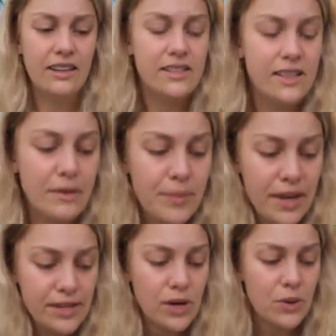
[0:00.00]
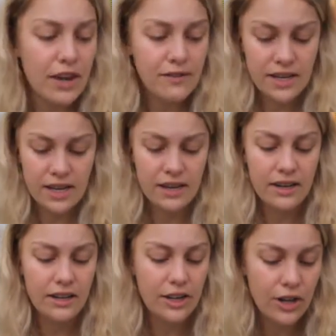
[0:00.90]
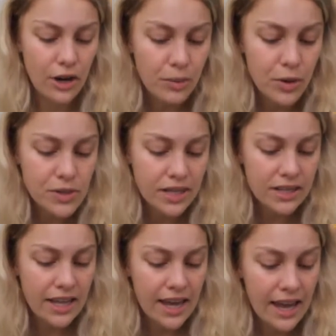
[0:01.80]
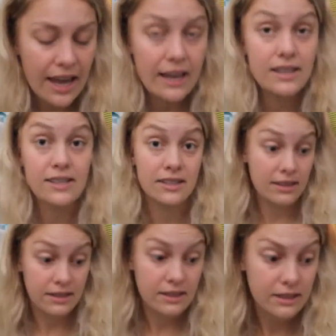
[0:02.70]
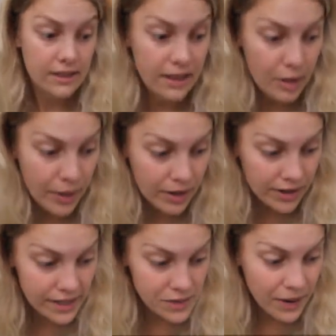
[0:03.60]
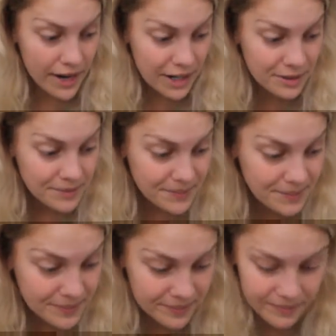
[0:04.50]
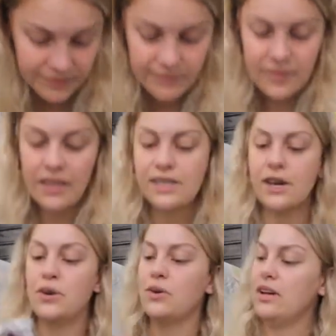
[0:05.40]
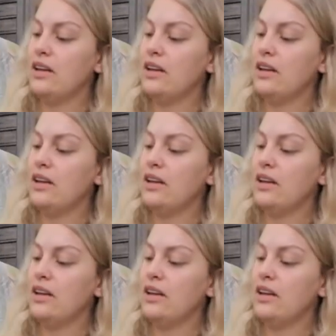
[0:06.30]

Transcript: to be so gifted, you know, musically and apparently as a writer. So